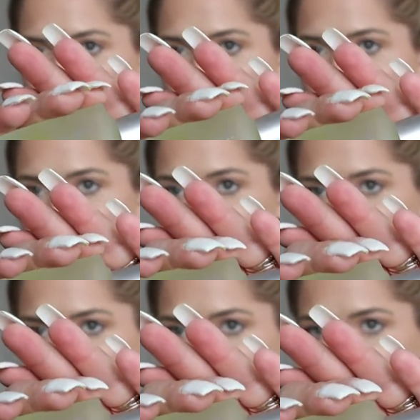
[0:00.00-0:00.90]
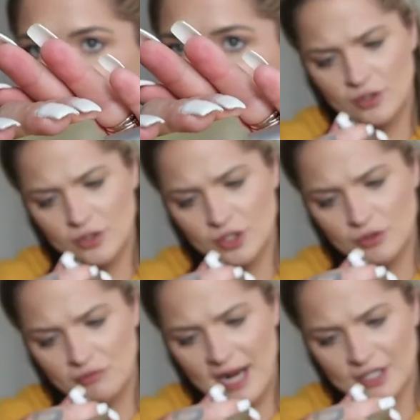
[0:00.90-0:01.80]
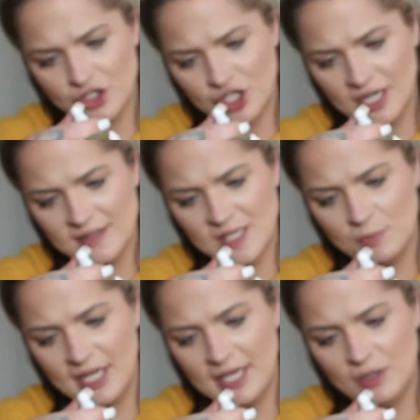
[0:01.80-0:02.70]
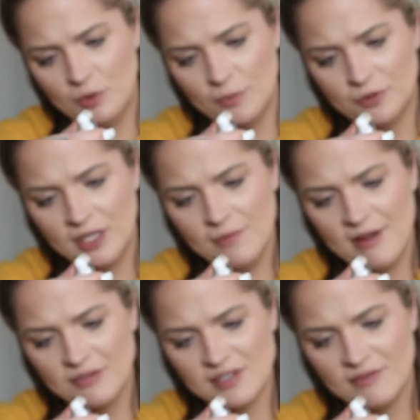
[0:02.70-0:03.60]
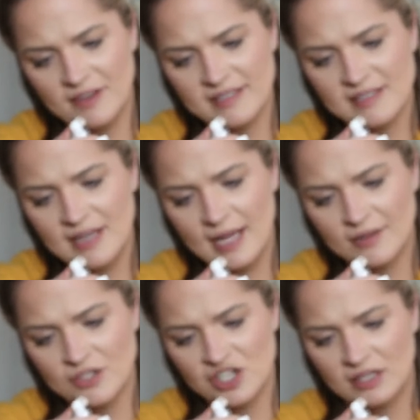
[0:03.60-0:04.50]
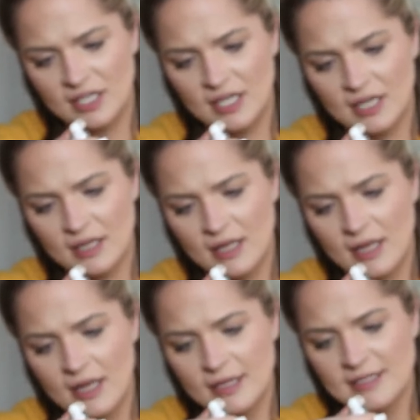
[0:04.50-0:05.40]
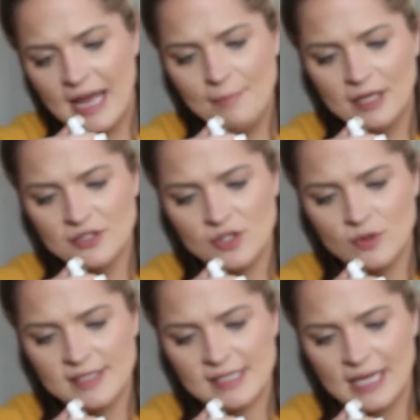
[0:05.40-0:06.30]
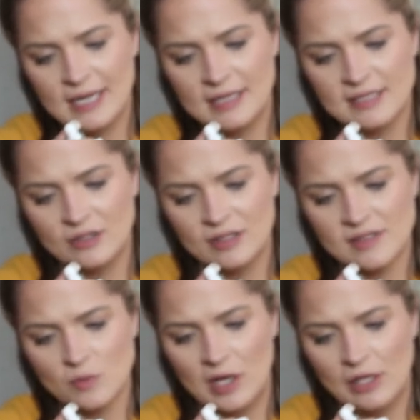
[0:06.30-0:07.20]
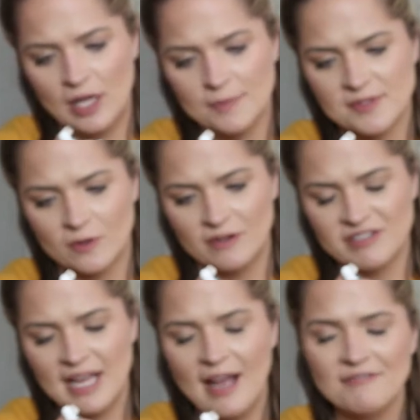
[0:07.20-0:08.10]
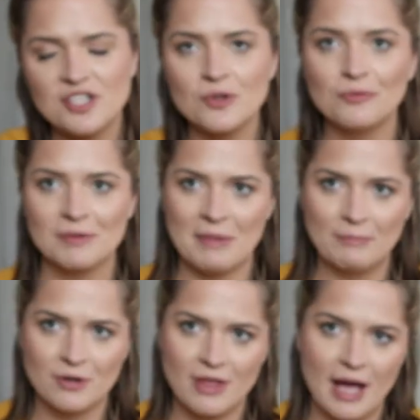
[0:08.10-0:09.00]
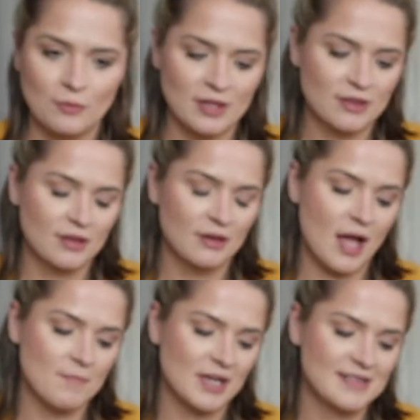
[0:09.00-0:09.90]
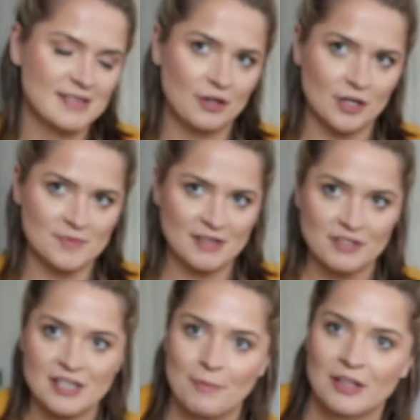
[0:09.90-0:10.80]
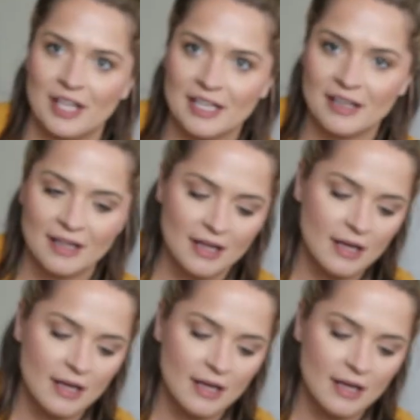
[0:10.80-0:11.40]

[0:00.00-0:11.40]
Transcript: serum bottle. Directions: apply an appropriate amount to the face and neck, then gently tap into the skin until it is well absorbed. I have to remember that with my serums every time I